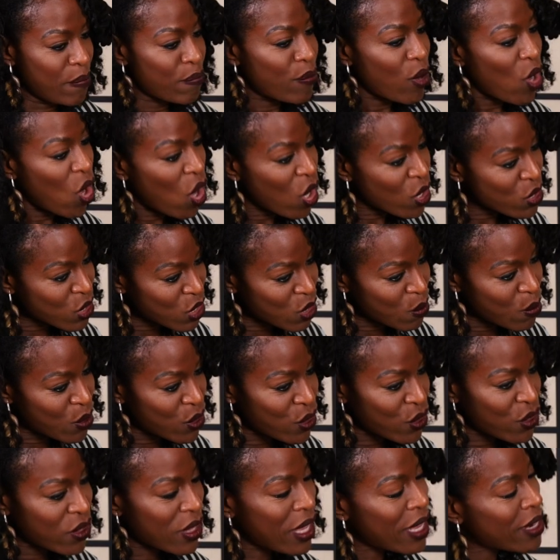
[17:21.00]

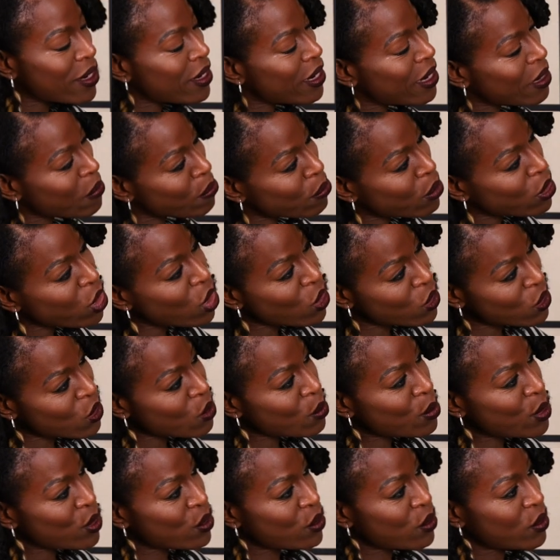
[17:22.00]
impossible, then
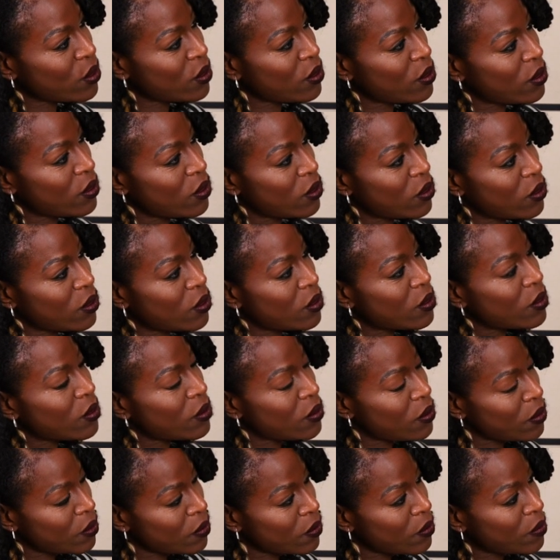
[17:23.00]
implausible. Yes, I
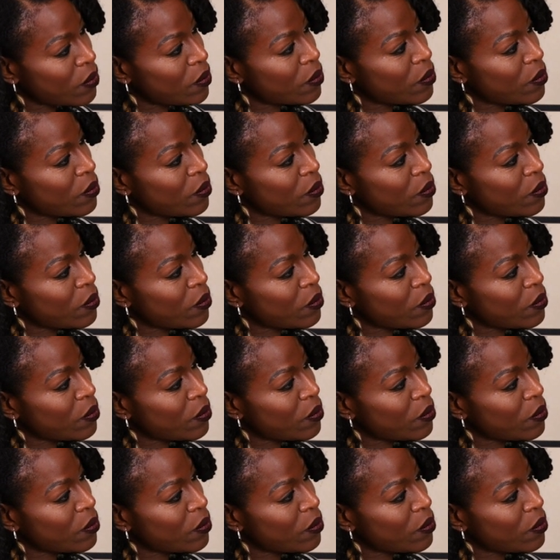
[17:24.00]
understand